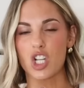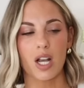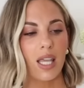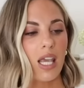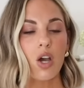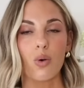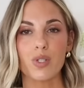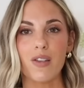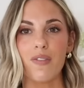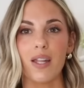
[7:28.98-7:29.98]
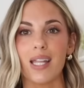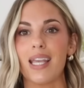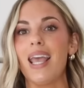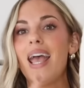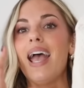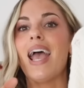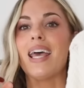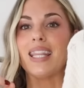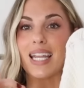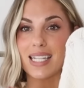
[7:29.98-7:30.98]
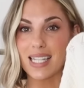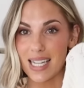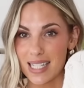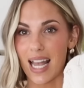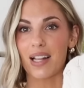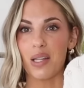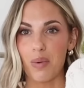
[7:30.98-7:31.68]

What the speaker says: chunky, cozy feeling, and that is exactly